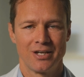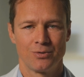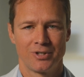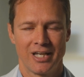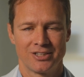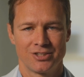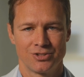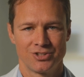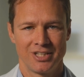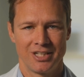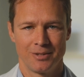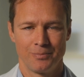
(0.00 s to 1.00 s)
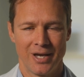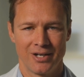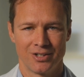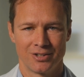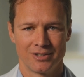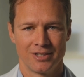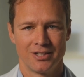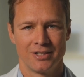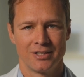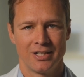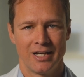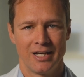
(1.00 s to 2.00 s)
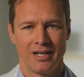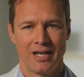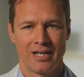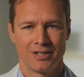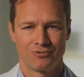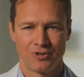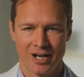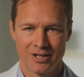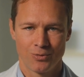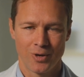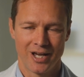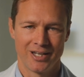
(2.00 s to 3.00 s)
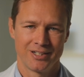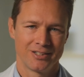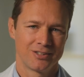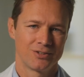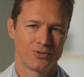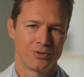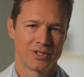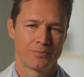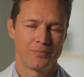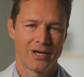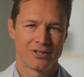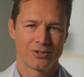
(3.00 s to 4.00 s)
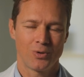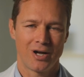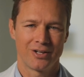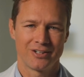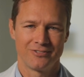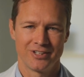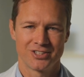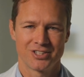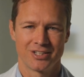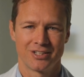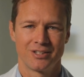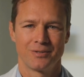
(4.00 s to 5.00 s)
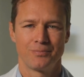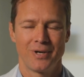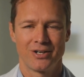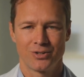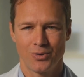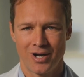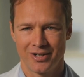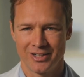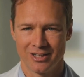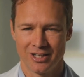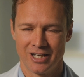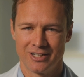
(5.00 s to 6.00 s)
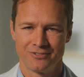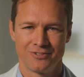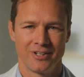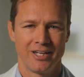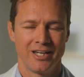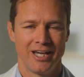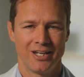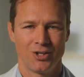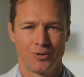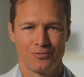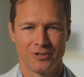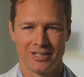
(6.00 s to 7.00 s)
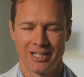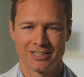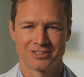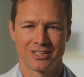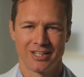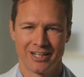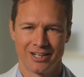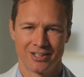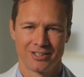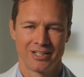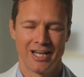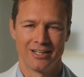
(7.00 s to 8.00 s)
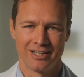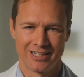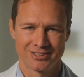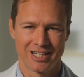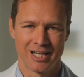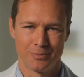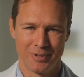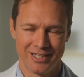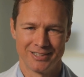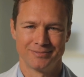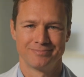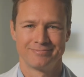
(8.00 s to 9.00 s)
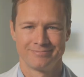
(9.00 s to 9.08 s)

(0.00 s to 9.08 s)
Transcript: they will get you seeing better right away with better quality vision, better quality life, and hopefully less glare and less eye pain.